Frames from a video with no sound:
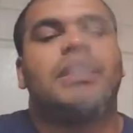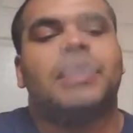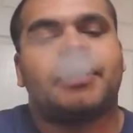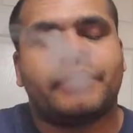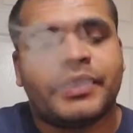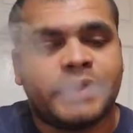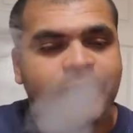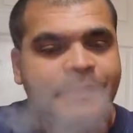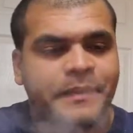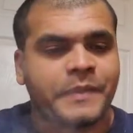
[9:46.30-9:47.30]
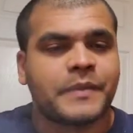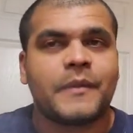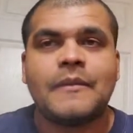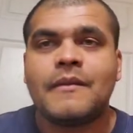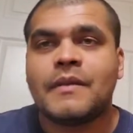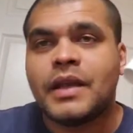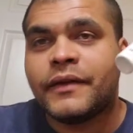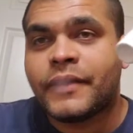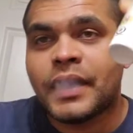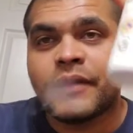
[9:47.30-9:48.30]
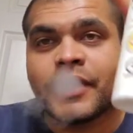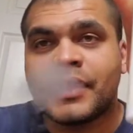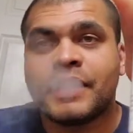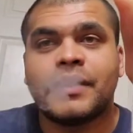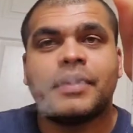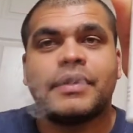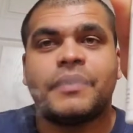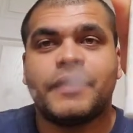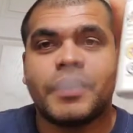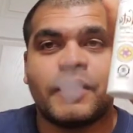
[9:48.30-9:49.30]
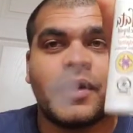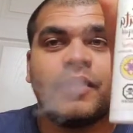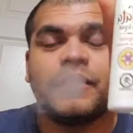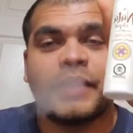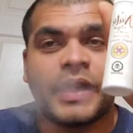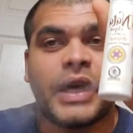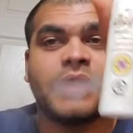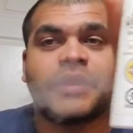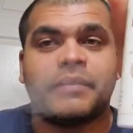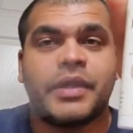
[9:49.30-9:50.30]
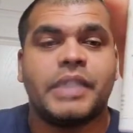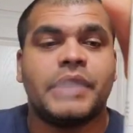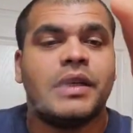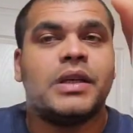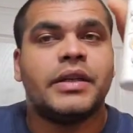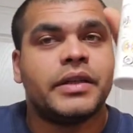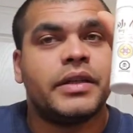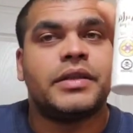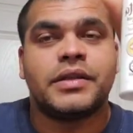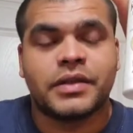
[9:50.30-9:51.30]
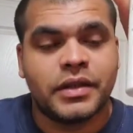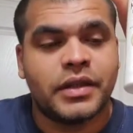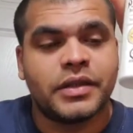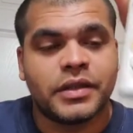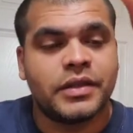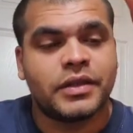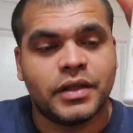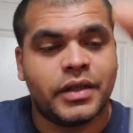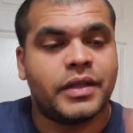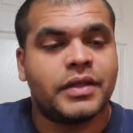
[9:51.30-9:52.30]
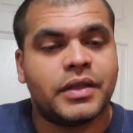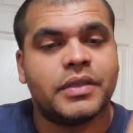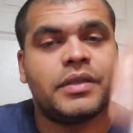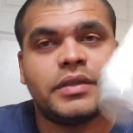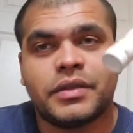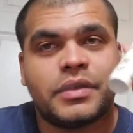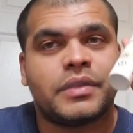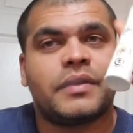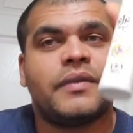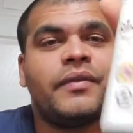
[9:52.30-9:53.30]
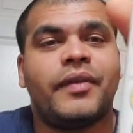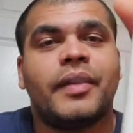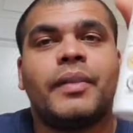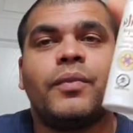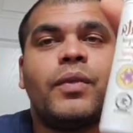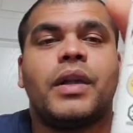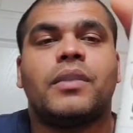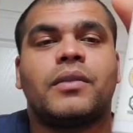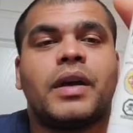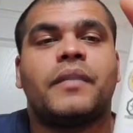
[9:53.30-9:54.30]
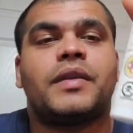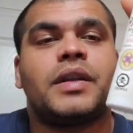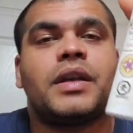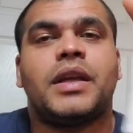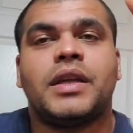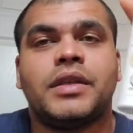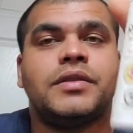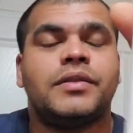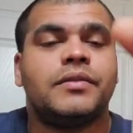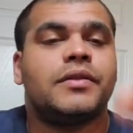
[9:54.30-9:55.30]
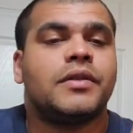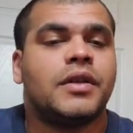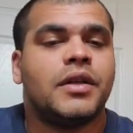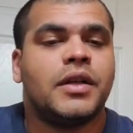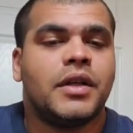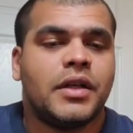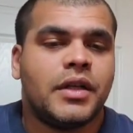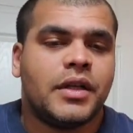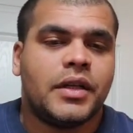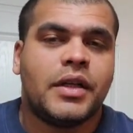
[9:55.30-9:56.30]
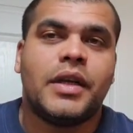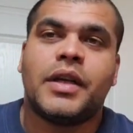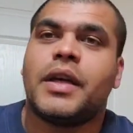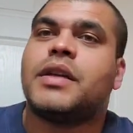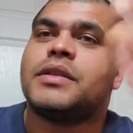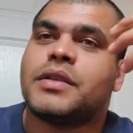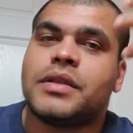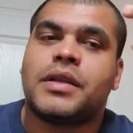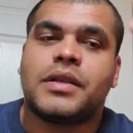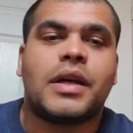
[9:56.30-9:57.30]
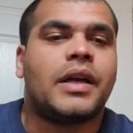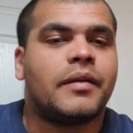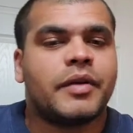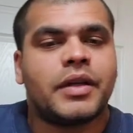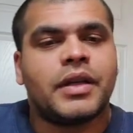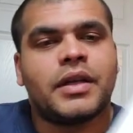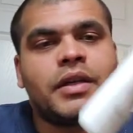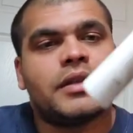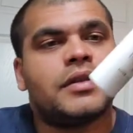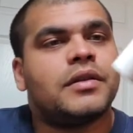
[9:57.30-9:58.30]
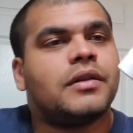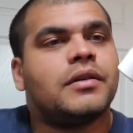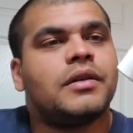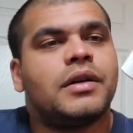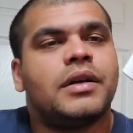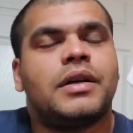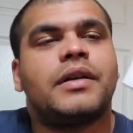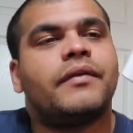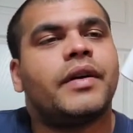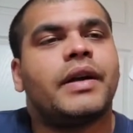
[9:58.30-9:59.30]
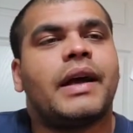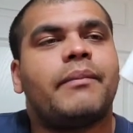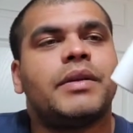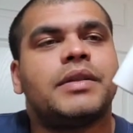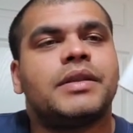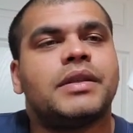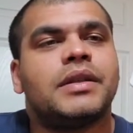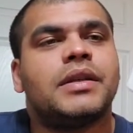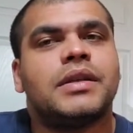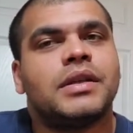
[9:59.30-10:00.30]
e-liquids. If you haven't heard, if you don't know, you better ask somebody. This is good. This is very well crafted Canadian juice. And as I said, I am a Canadian, so I'm very happy to see